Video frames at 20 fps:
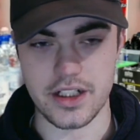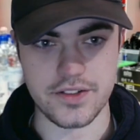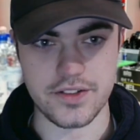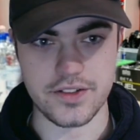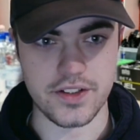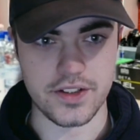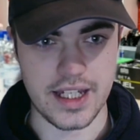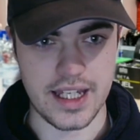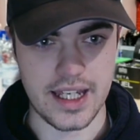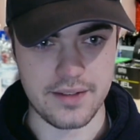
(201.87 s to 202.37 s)

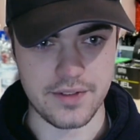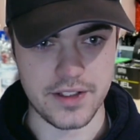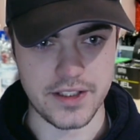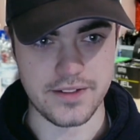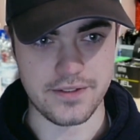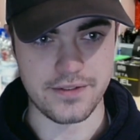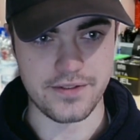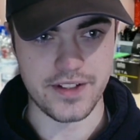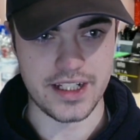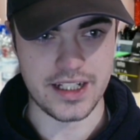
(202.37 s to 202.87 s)
Took a heavy
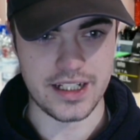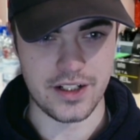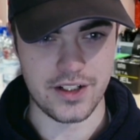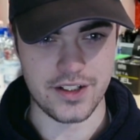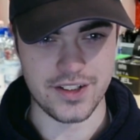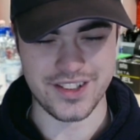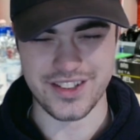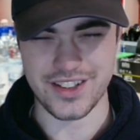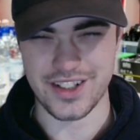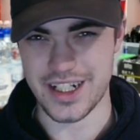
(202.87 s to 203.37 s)
defeat
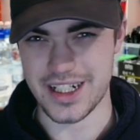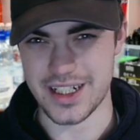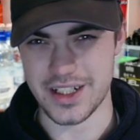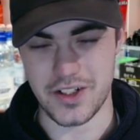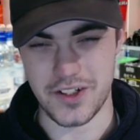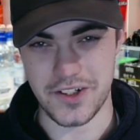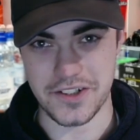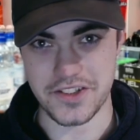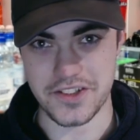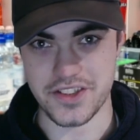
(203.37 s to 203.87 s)
last night.
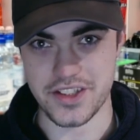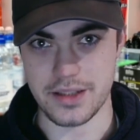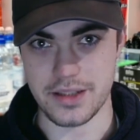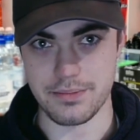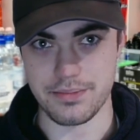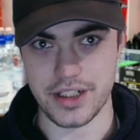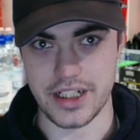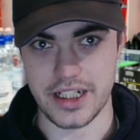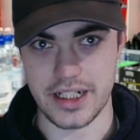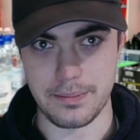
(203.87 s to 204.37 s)
Can't see him
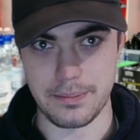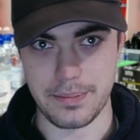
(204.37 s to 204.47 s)
bringing it